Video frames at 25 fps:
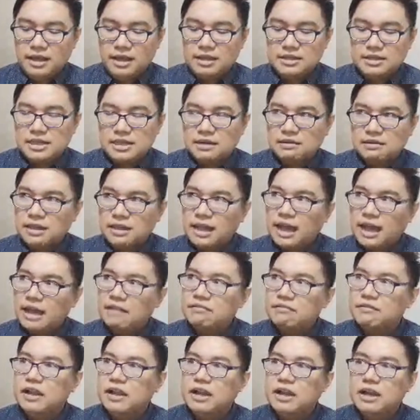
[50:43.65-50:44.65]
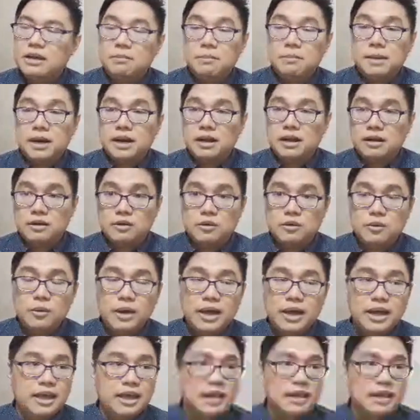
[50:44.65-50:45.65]
South Africa,
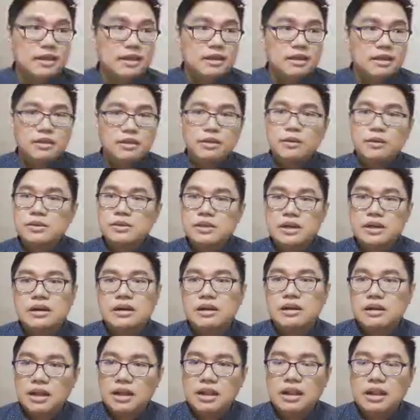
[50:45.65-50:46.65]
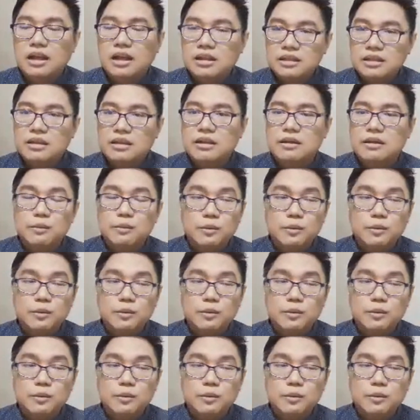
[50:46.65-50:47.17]
Paraguay. Those are a lot.